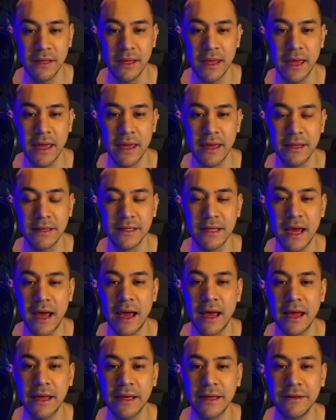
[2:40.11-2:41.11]
And
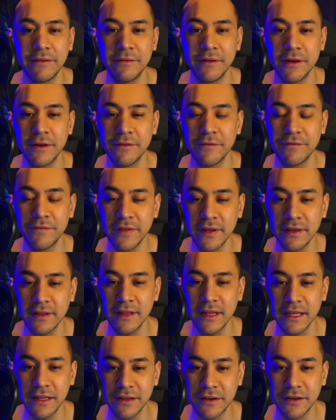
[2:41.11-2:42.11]
I feel
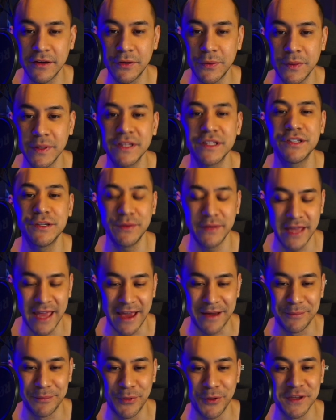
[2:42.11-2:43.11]
like they're going to,
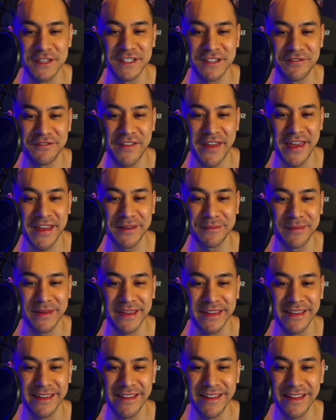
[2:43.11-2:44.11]
yeah, Poison Fang
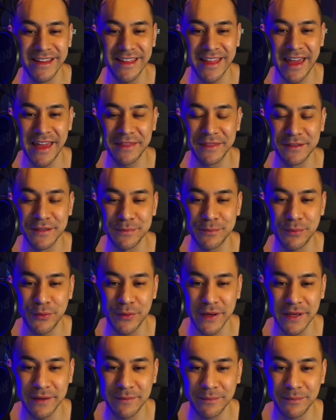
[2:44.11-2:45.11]
me at this point,